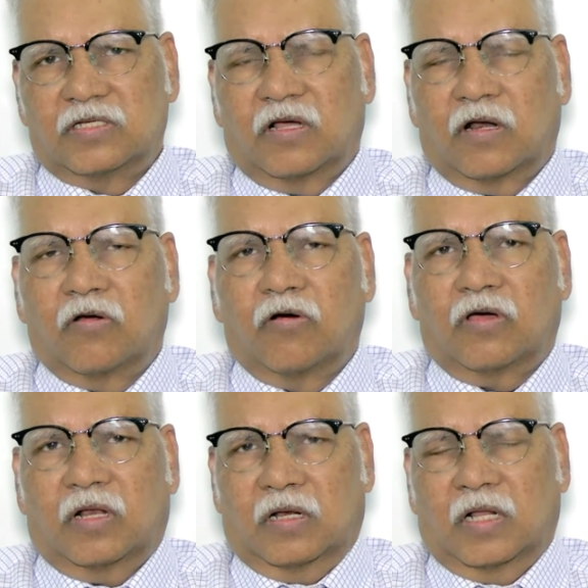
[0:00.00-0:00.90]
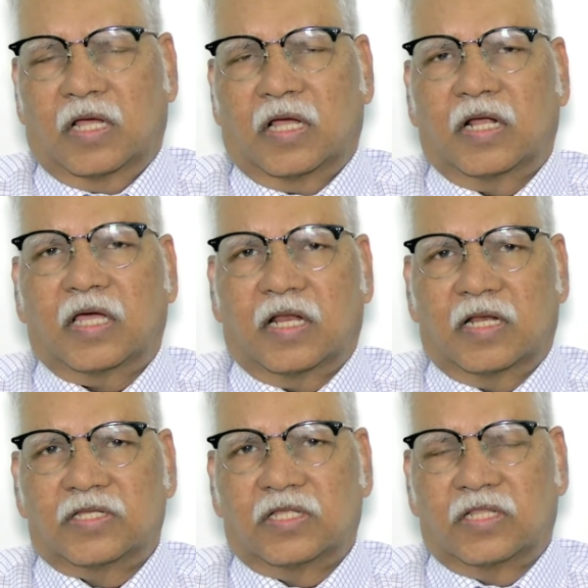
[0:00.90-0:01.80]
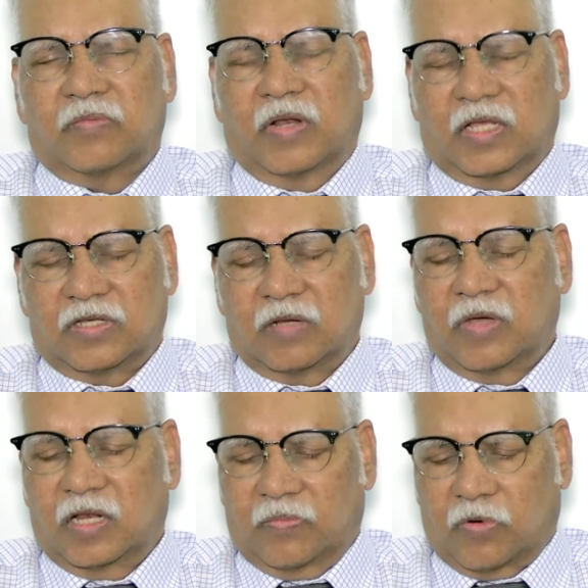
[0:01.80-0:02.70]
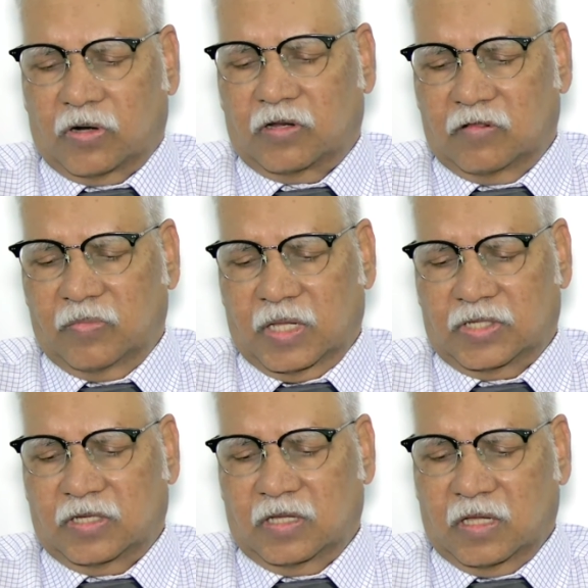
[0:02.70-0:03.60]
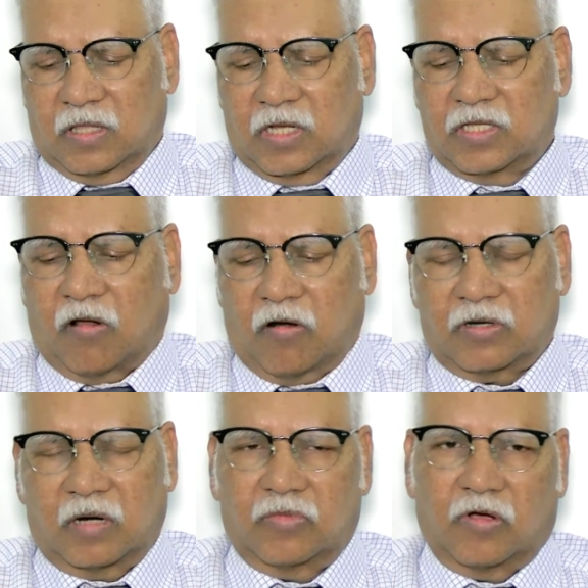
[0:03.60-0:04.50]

is called local recurrence in the breast, remaining part of the breast. That is a long-term